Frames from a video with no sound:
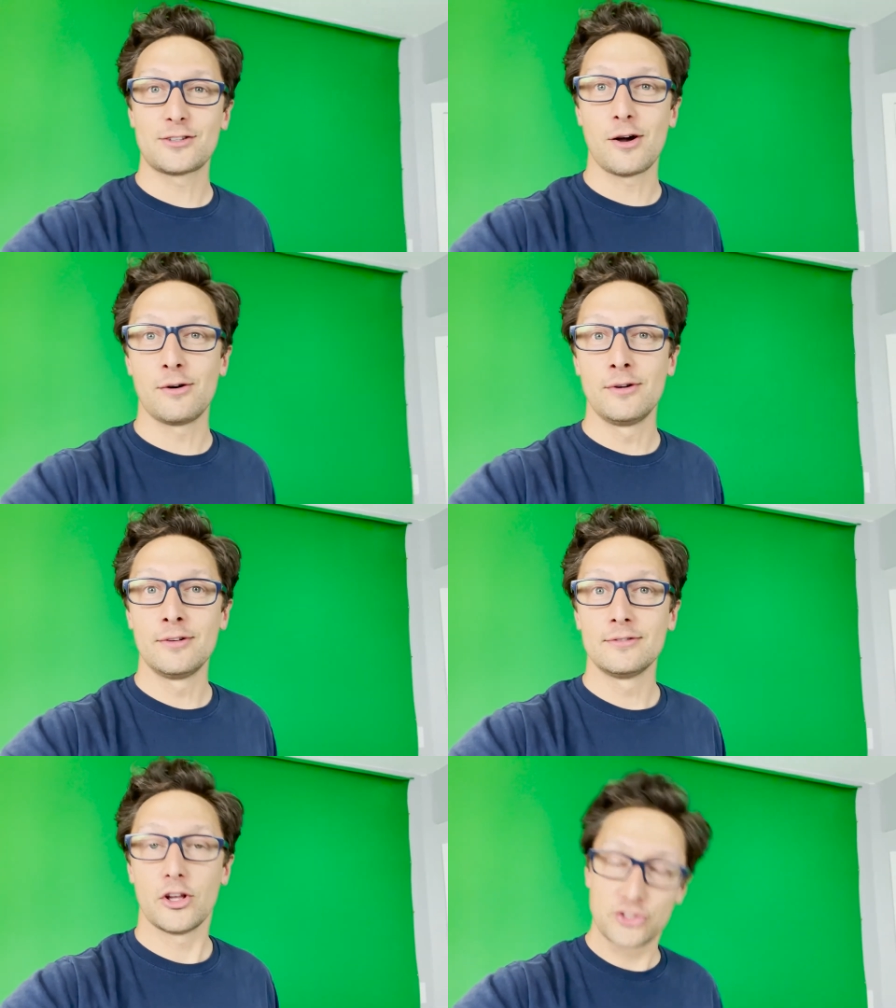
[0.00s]
So
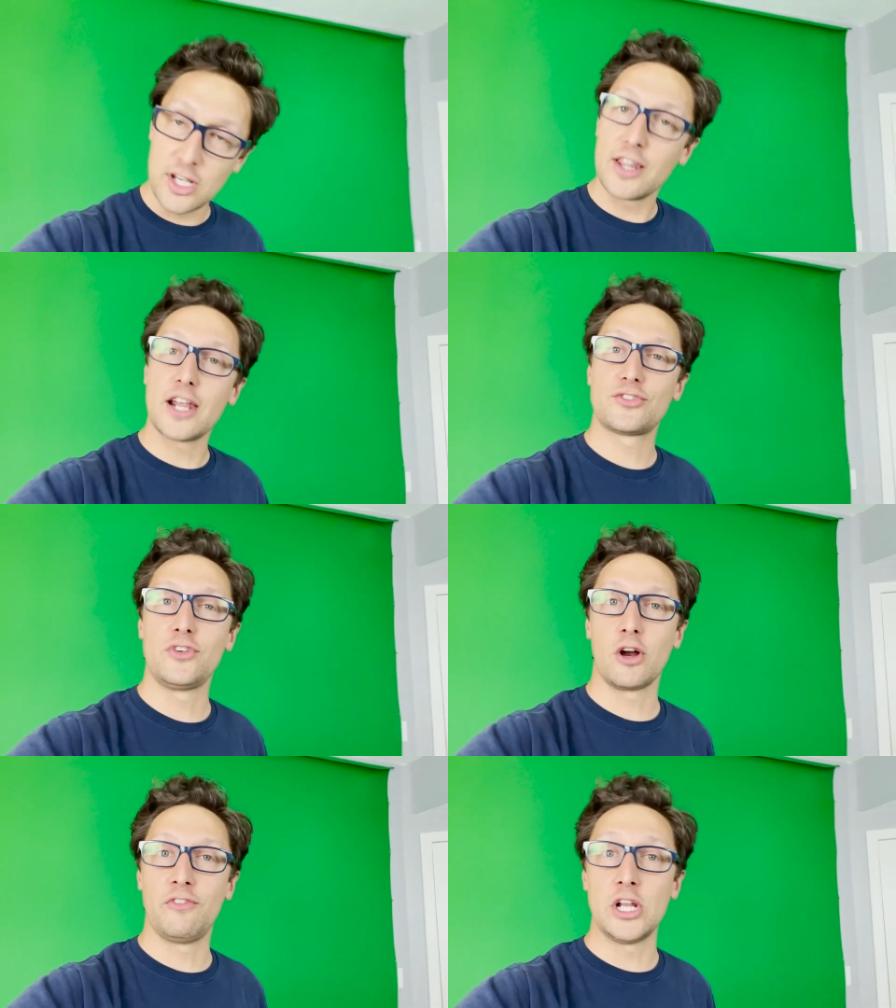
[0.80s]
I'll see you on the next
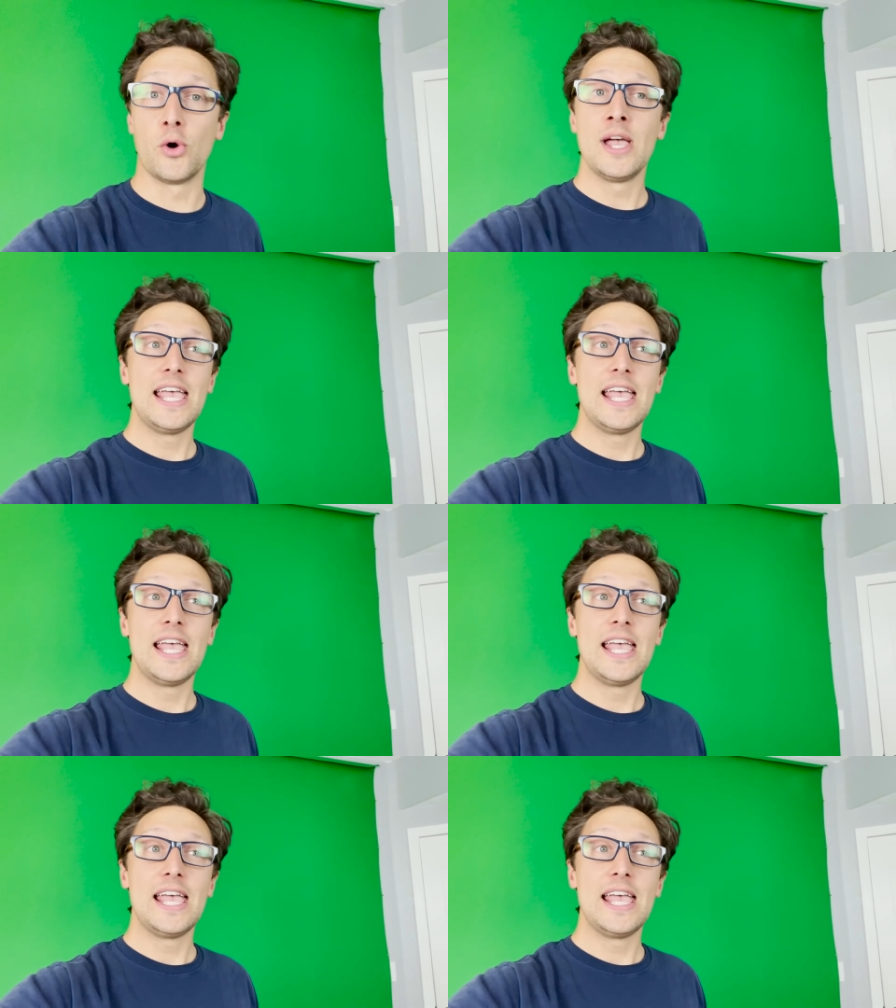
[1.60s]
VR video.